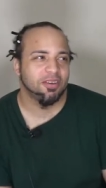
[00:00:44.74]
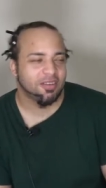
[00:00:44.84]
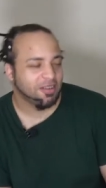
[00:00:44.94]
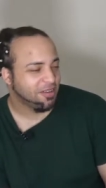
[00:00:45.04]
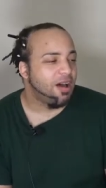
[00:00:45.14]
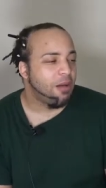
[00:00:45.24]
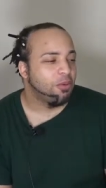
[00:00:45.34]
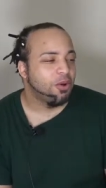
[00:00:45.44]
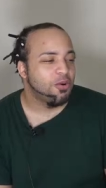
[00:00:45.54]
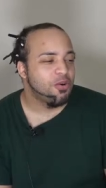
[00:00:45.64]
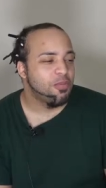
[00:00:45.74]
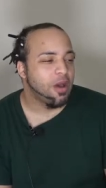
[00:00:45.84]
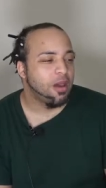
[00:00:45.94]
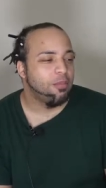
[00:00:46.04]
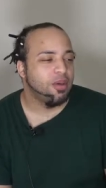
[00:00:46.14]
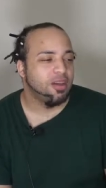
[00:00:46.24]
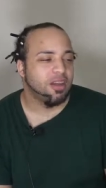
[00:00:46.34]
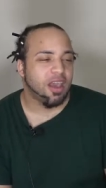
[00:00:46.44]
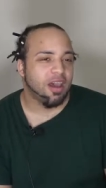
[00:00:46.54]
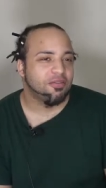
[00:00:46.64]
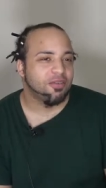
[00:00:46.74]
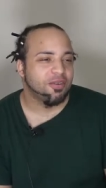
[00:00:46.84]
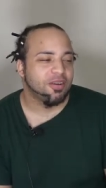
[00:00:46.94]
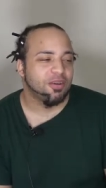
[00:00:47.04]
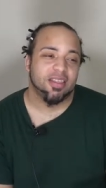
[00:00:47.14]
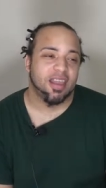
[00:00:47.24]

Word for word: uh, I'm gonna hold my opinion after it.